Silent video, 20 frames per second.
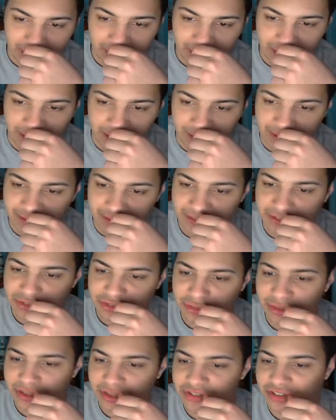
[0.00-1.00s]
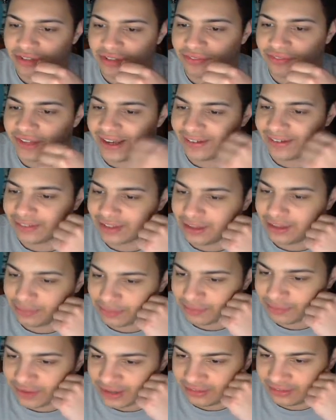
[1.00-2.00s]
The situation of the healthcare
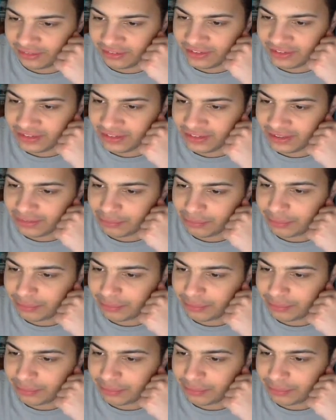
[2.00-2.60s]
provider needing